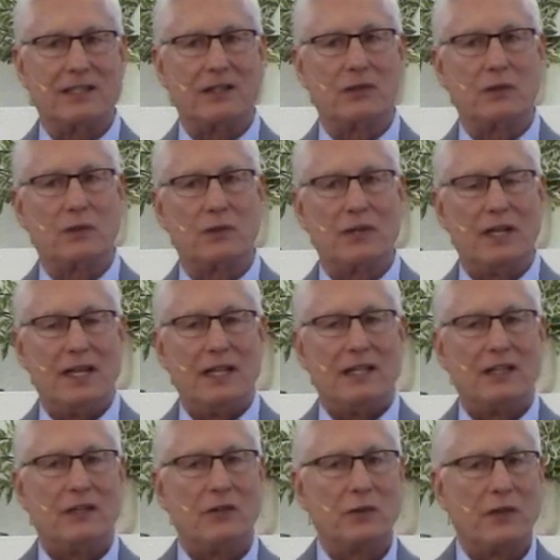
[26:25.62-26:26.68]
little,
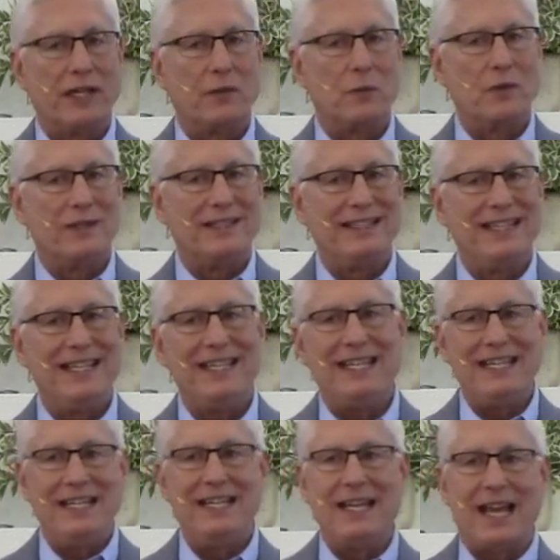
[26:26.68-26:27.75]
little Greek word
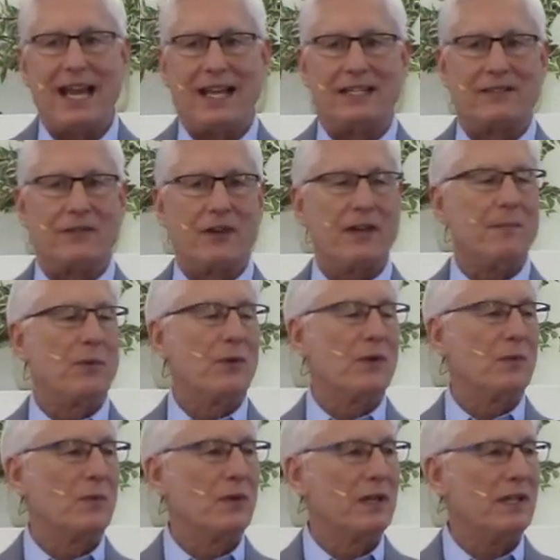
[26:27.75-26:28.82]
dei. It's a very
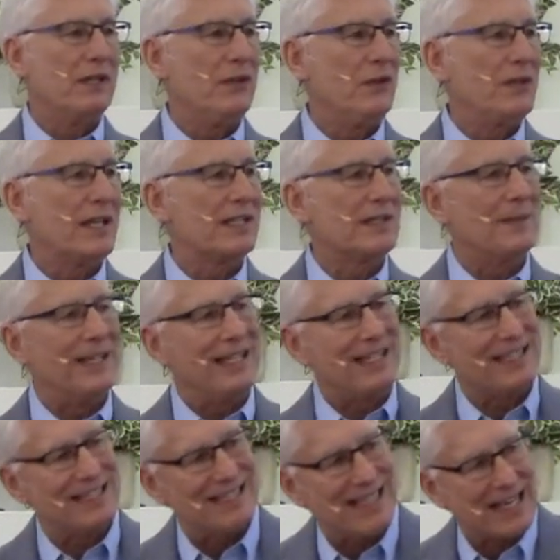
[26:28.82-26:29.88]
important word in the New Testament. It
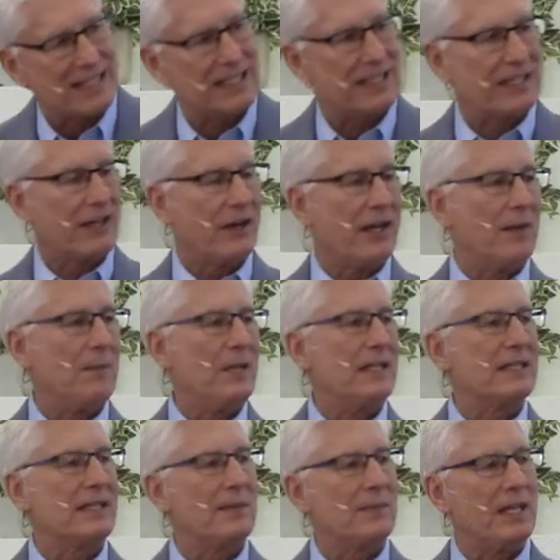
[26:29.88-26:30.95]
is necessary. It
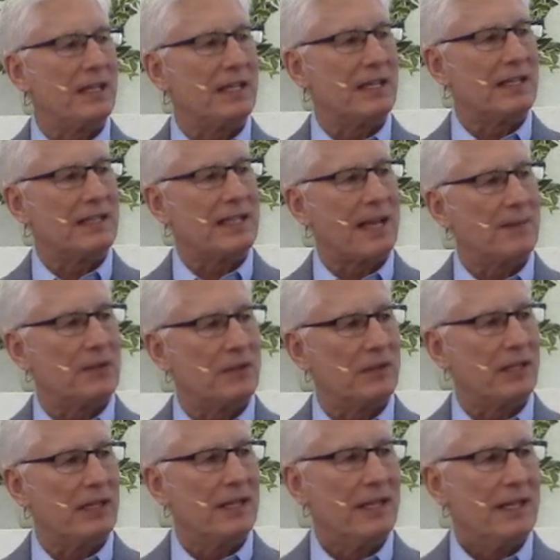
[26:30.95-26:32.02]
means something that is
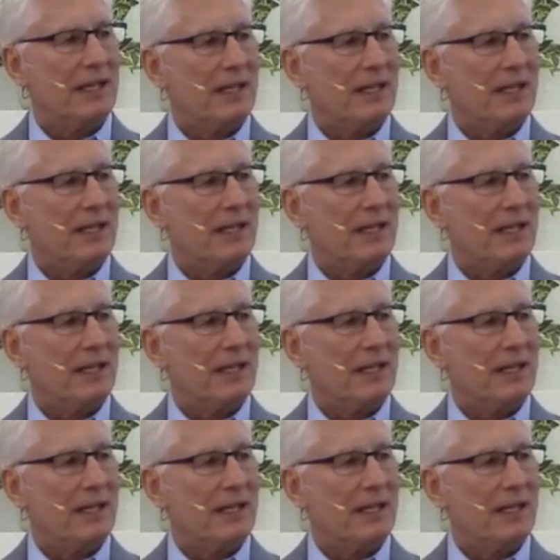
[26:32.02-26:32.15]
absolutely